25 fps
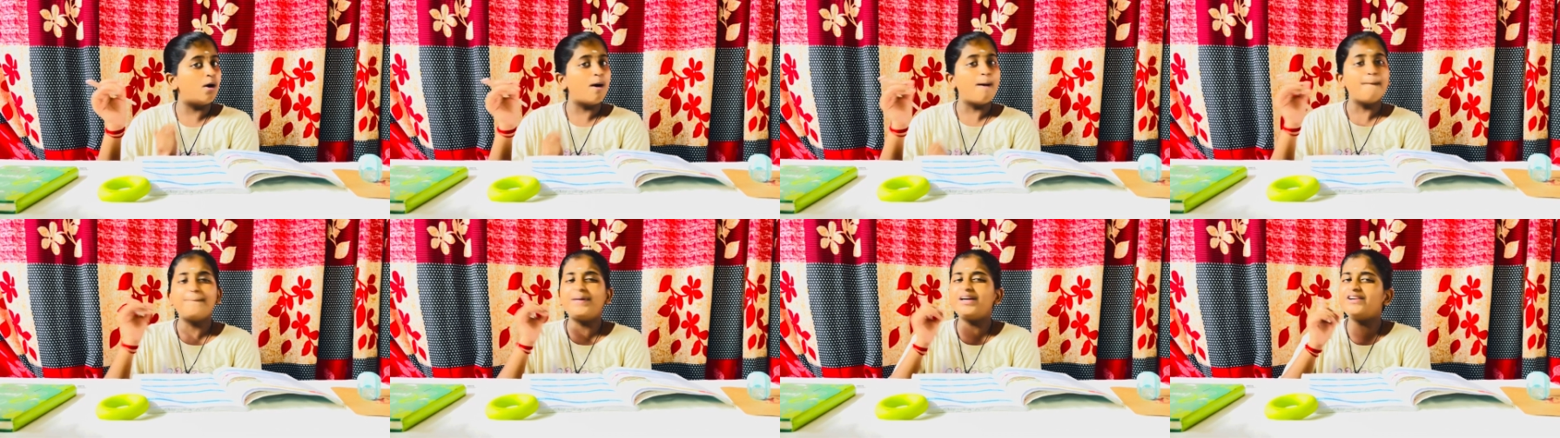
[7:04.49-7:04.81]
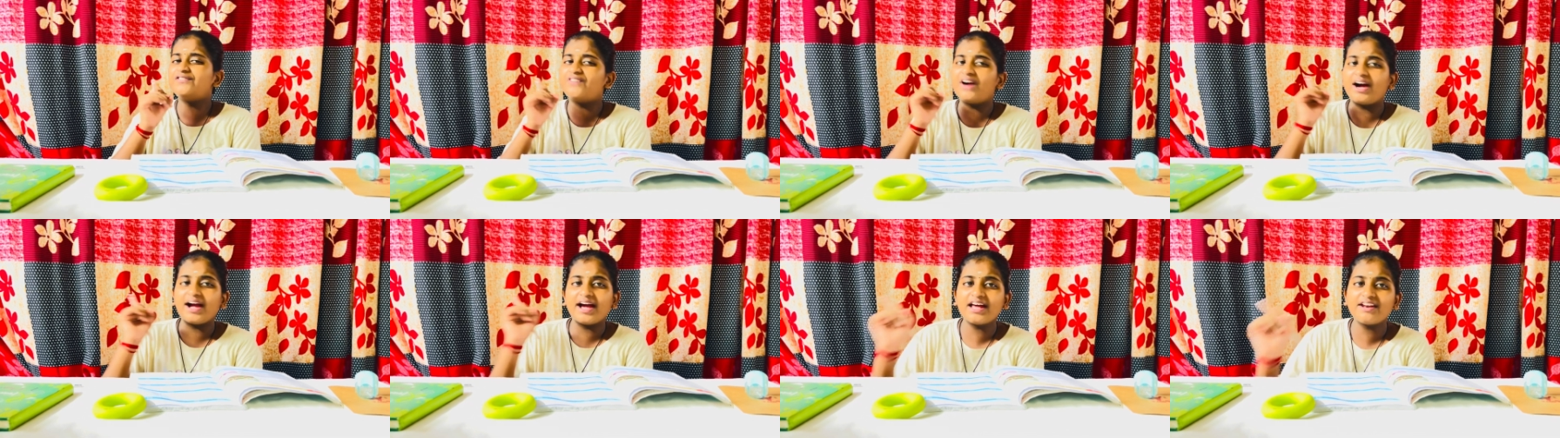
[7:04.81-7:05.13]
But
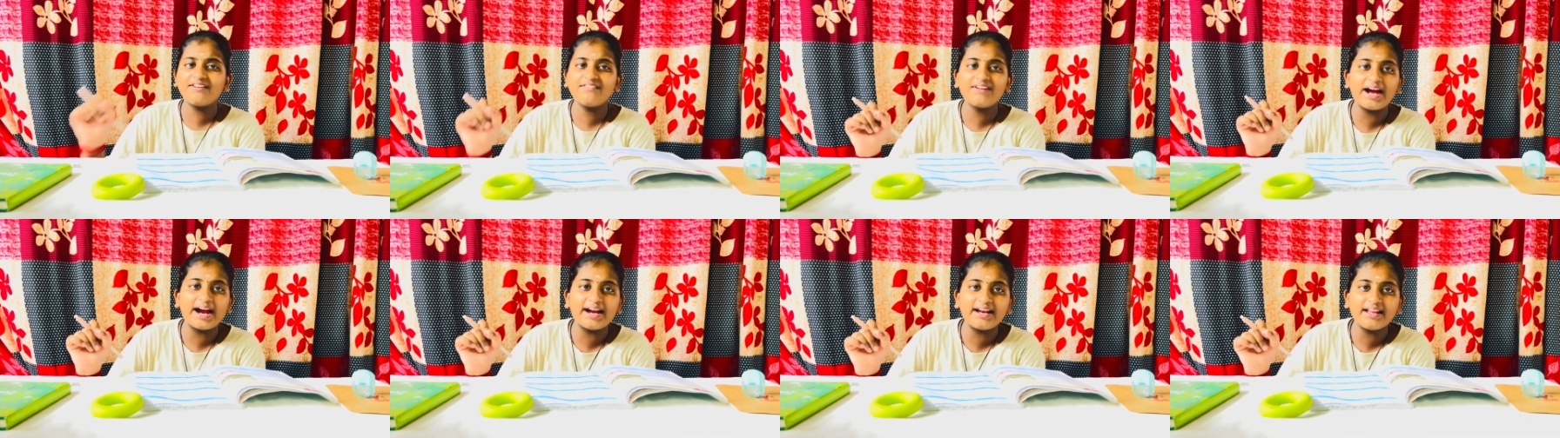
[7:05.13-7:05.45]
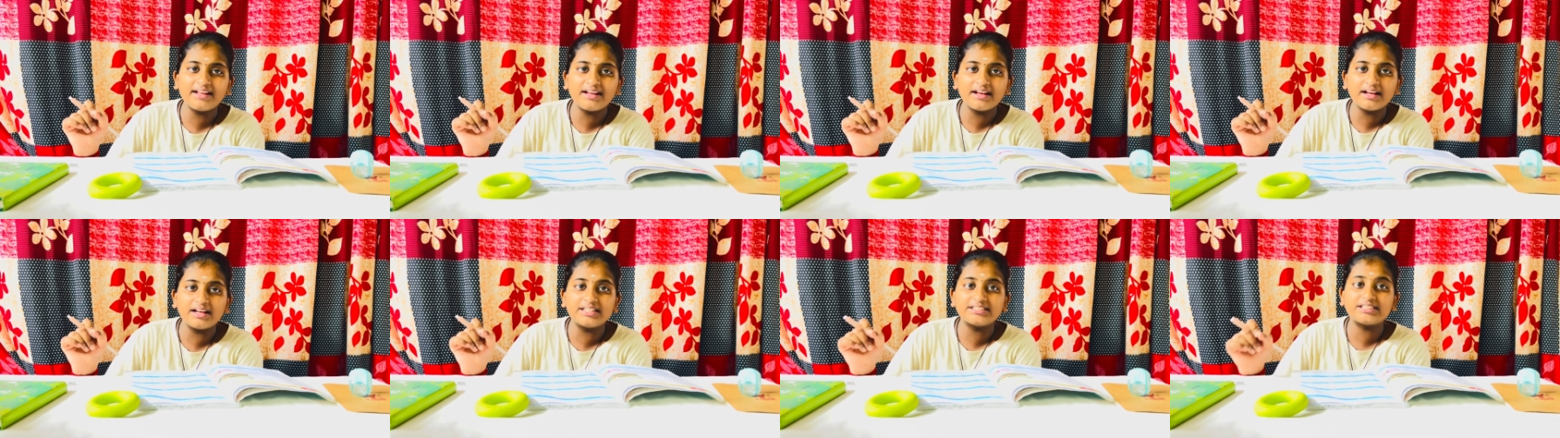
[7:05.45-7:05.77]
why are we
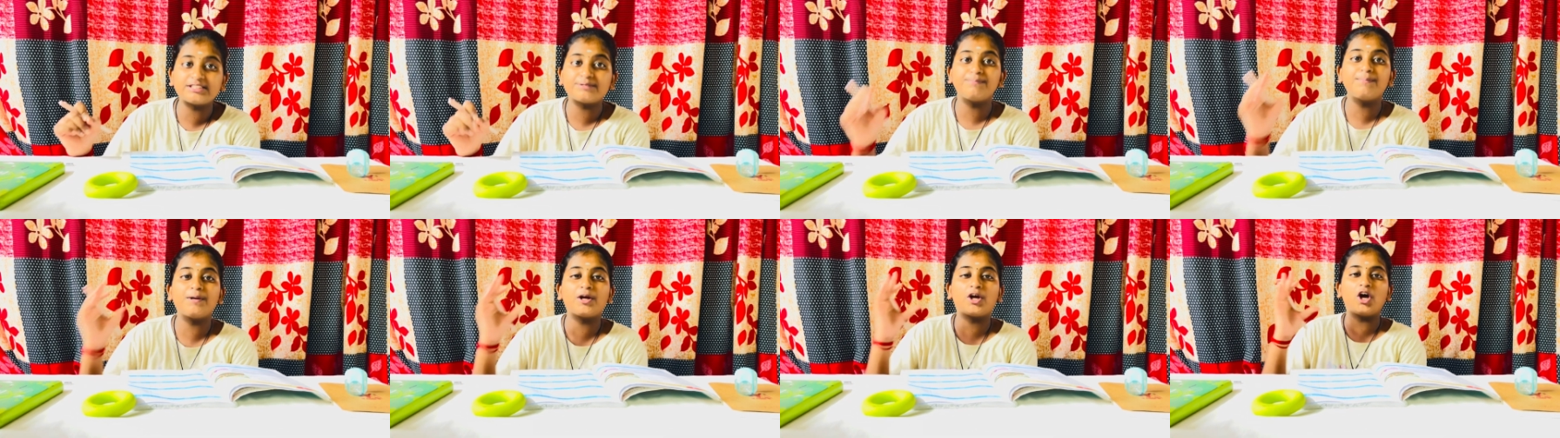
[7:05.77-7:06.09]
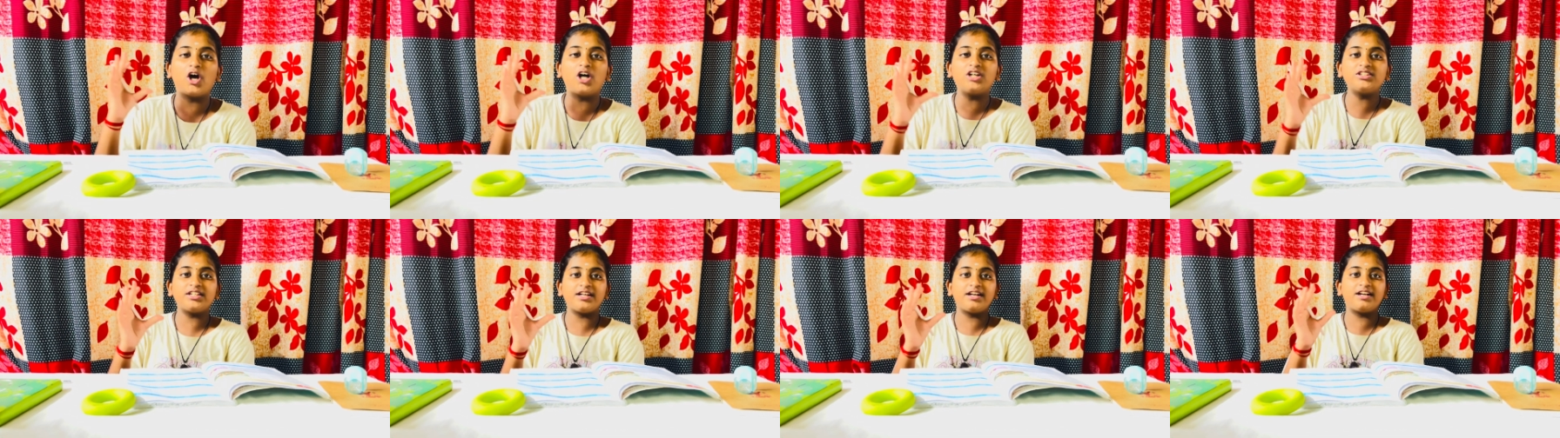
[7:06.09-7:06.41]
adding S?
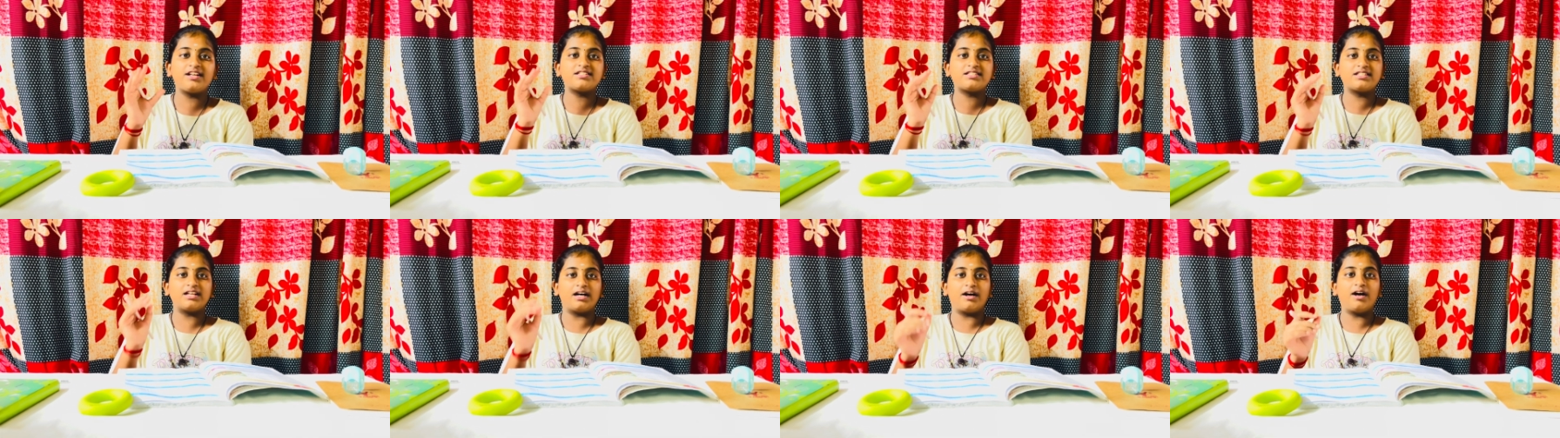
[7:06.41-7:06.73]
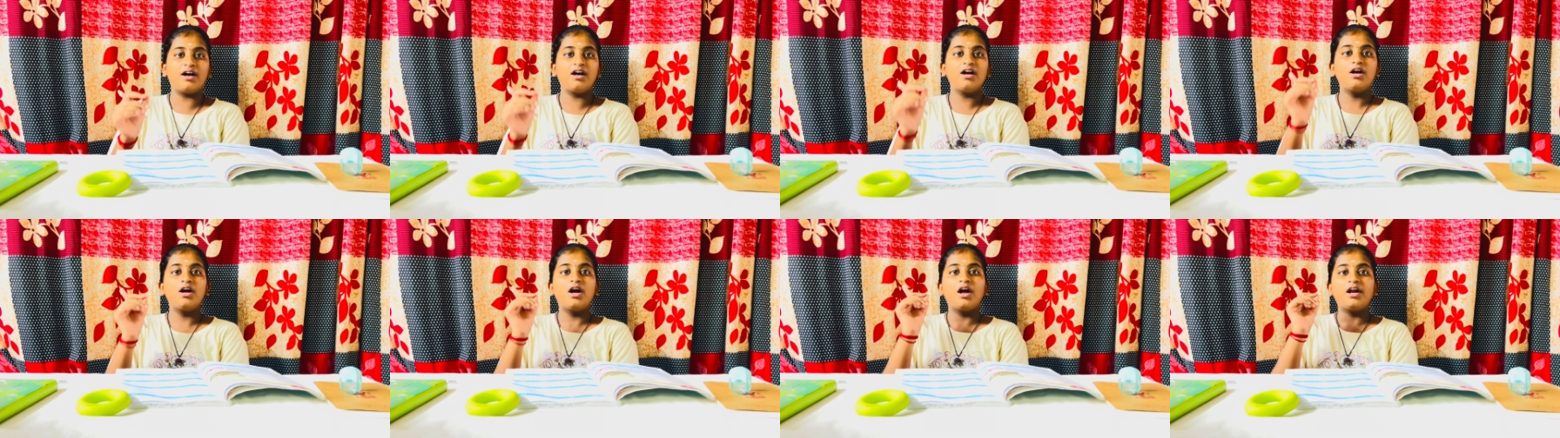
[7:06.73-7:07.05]
Because it is a
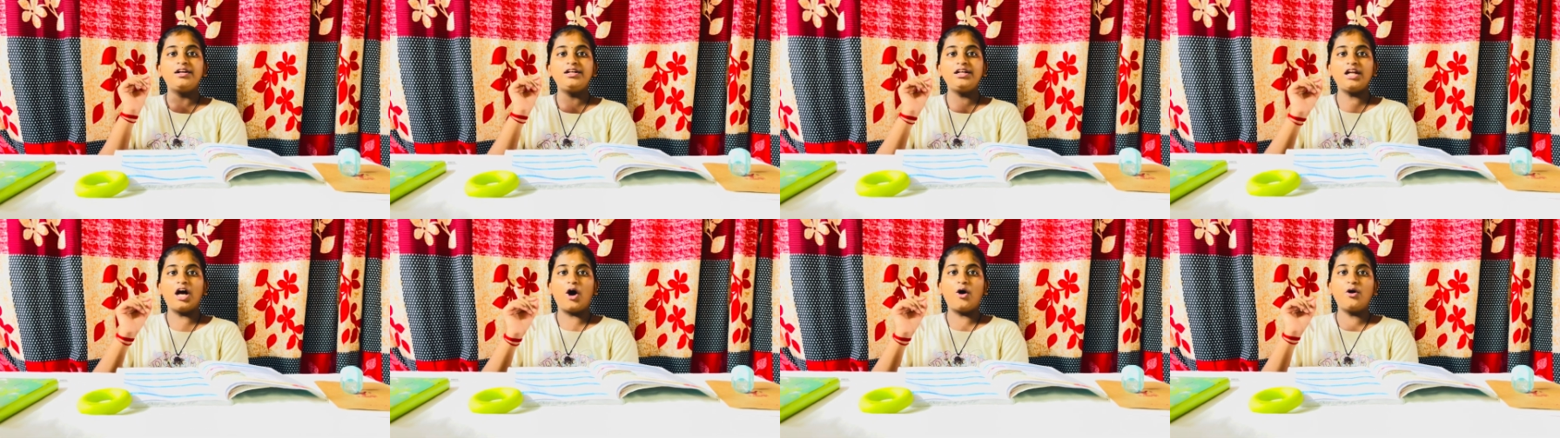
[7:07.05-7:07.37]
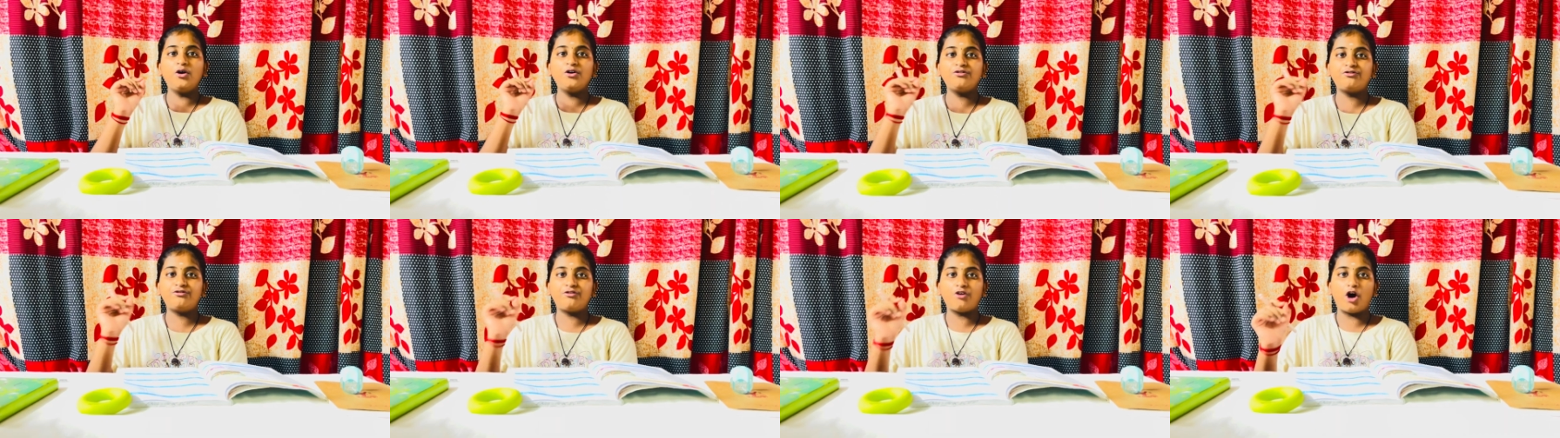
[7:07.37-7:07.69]

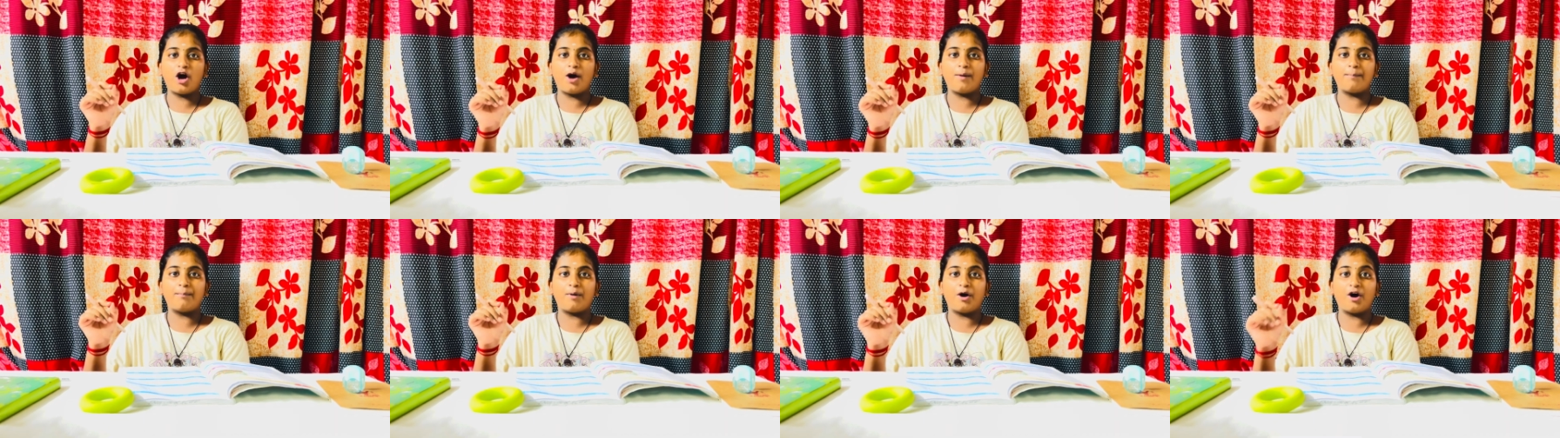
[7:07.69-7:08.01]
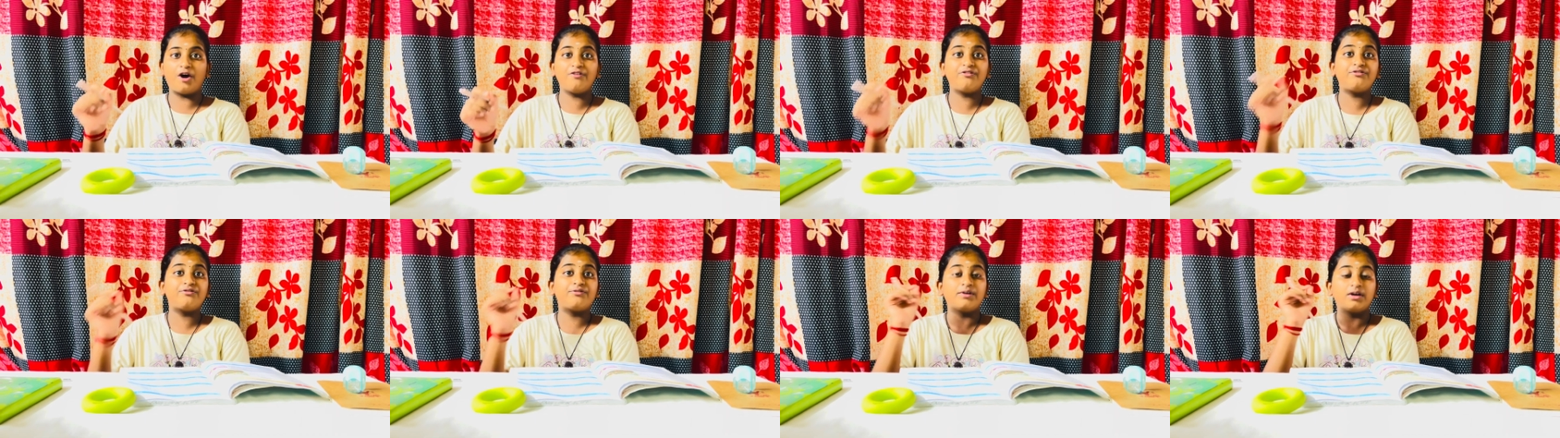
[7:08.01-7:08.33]
noun form
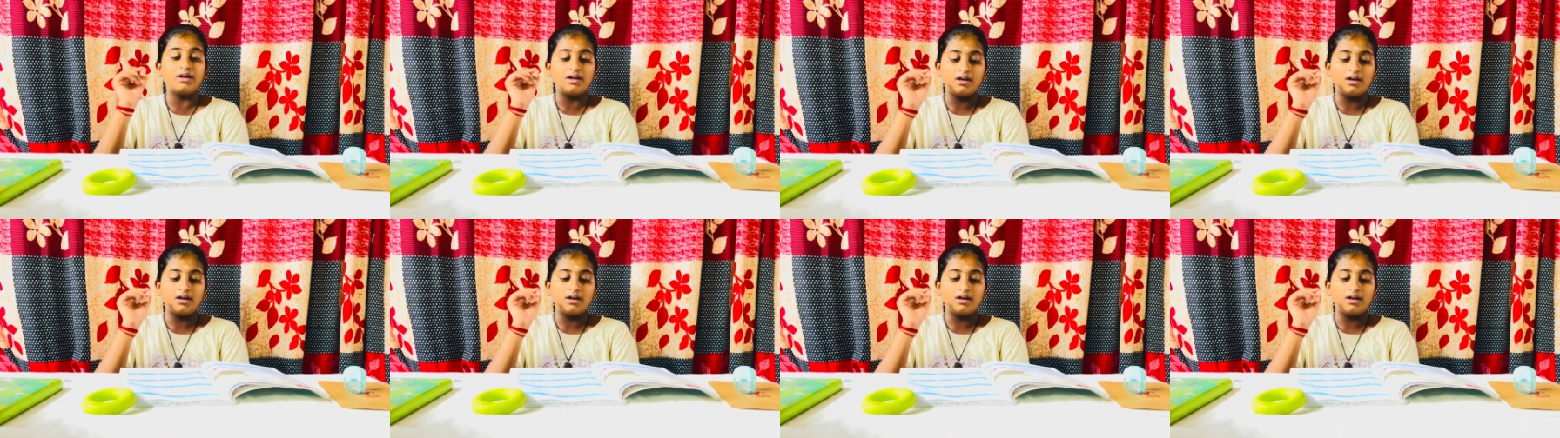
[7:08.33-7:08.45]
of,